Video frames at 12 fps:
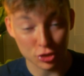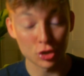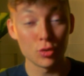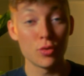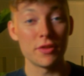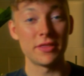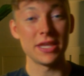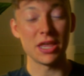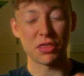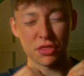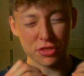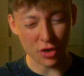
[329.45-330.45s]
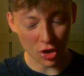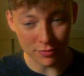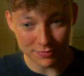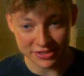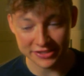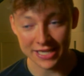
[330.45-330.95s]
to the
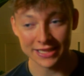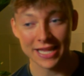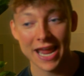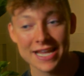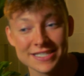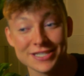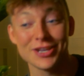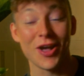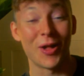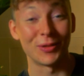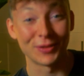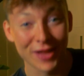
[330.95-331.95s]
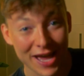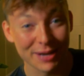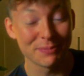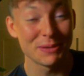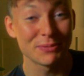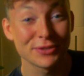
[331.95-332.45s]
third mistake that I see a
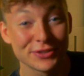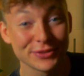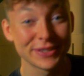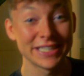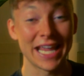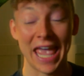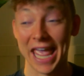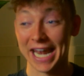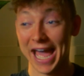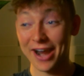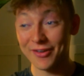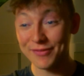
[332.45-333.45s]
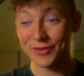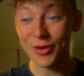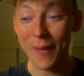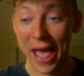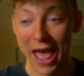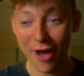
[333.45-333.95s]
lot of people doing, and I don't even
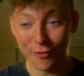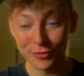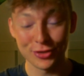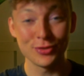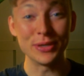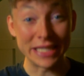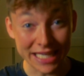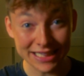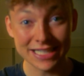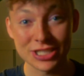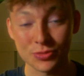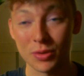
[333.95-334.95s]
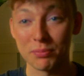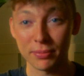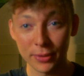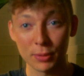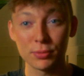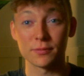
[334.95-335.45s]
know how you get this when
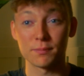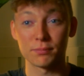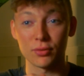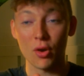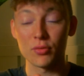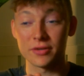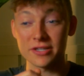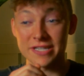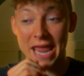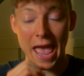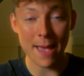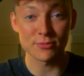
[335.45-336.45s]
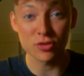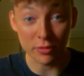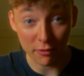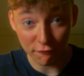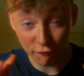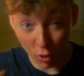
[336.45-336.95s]
Premiere Pro does it
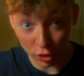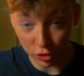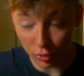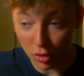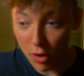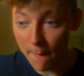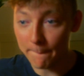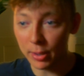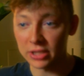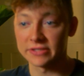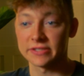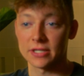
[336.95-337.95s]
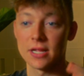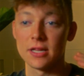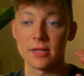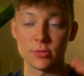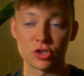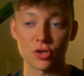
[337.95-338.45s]
absolutely for you, but
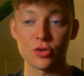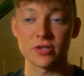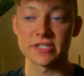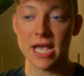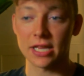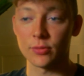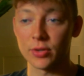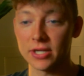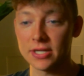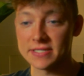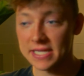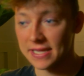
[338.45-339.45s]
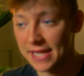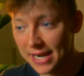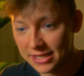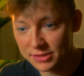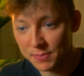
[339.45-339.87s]
let me show you exactly what it is. And that is